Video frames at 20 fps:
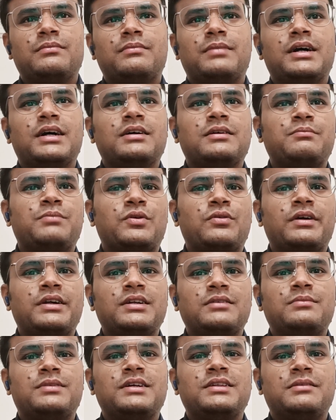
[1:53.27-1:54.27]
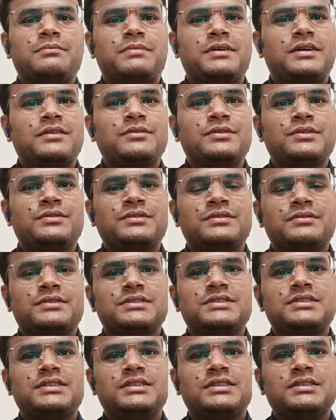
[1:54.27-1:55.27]
provided by the Padua
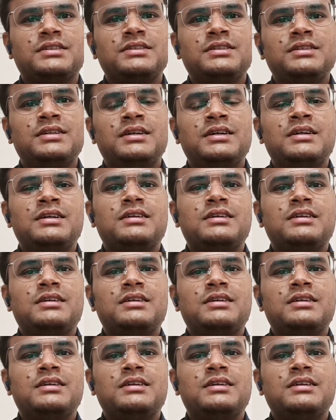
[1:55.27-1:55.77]
University.